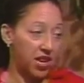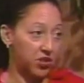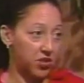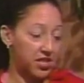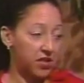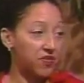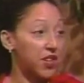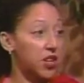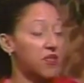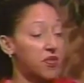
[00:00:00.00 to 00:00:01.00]
found herself
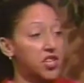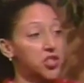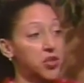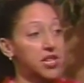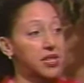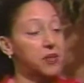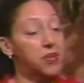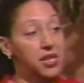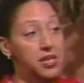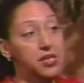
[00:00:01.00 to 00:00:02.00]
very
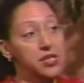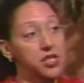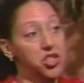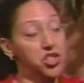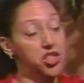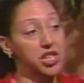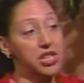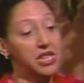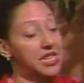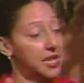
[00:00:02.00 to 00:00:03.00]
frustrated because
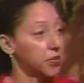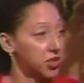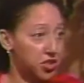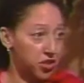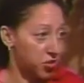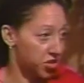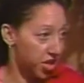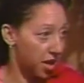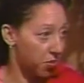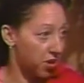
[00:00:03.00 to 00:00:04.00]
she is able to do her
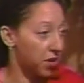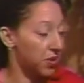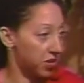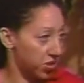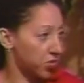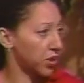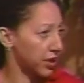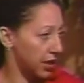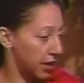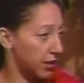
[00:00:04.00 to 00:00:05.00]
job well, but it was
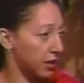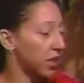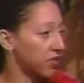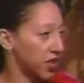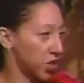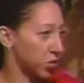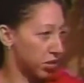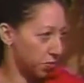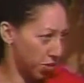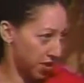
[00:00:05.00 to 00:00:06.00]
really a
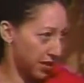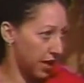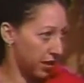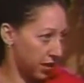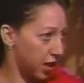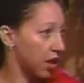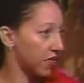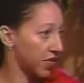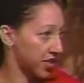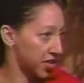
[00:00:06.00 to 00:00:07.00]
conflictual personality mm-hmm,
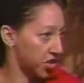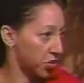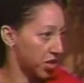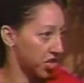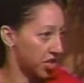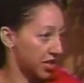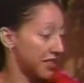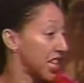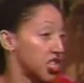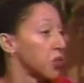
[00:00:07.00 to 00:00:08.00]
conflict mm-hmm.
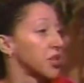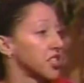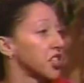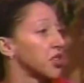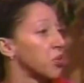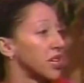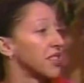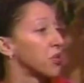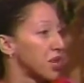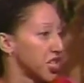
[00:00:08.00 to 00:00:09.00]
situation that she yeah. wasn't going to
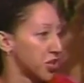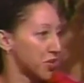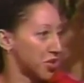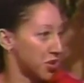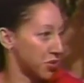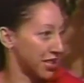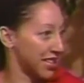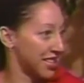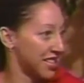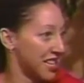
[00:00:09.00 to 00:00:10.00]
win the way she was
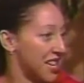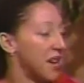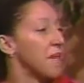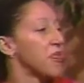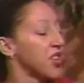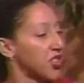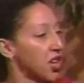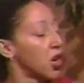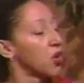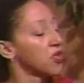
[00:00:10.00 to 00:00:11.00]
doing it. Yeah, yeah, yeah.
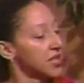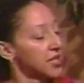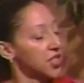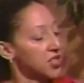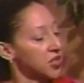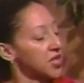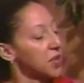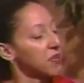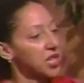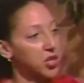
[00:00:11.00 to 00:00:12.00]
So this is also
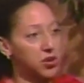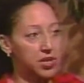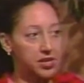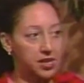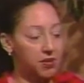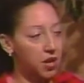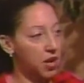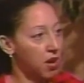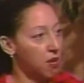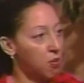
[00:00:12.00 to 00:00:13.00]
somebody who had done
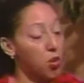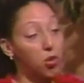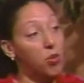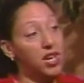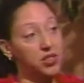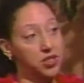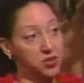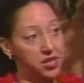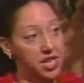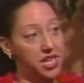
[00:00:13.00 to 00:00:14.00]
more
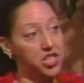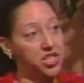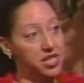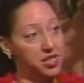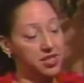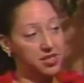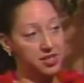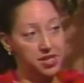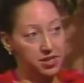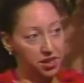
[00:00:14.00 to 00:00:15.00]
well-known things. She had
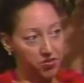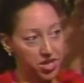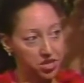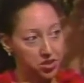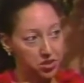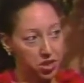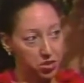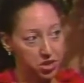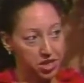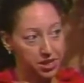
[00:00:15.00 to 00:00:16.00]
gone, done conventional
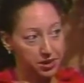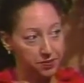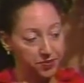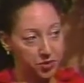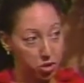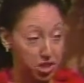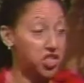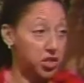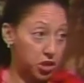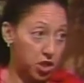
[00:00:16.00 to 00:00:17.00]
coaching,
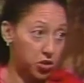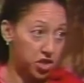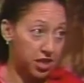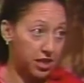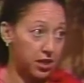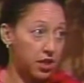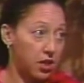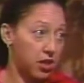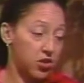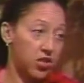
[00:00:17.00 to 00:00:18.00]
traditional coaching,
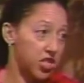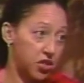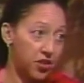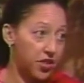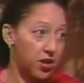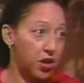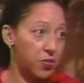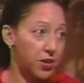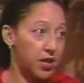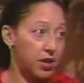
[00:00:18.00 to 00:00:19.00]
traditional
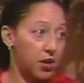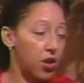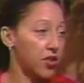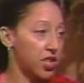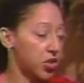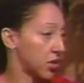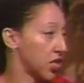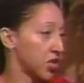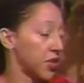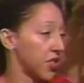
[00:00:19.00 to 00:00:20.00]
therapy, all the
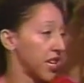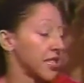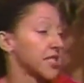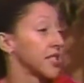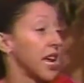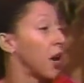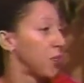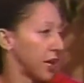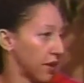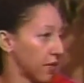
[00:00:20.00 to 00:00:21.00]
traditional things,
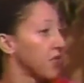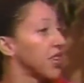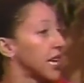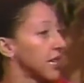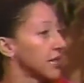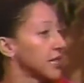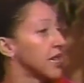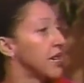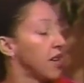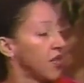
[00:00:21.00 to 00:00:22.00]
helping
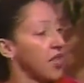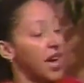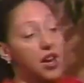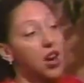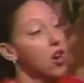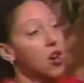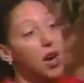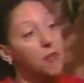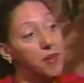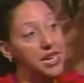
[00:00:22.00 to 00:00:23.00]
things that
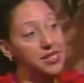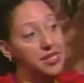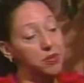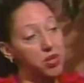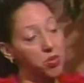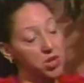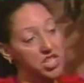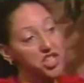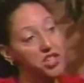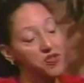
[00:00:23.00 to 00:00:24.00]
are amazing. But
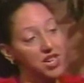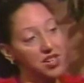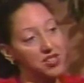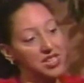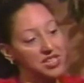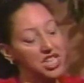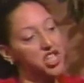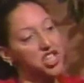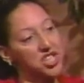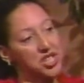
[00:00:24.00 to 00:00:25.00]
what she found is
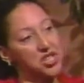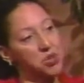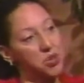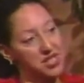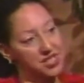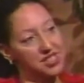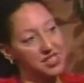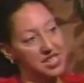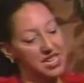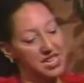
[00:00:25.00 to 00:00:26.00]
that she still
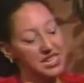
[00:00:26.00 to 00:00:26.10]
wasn't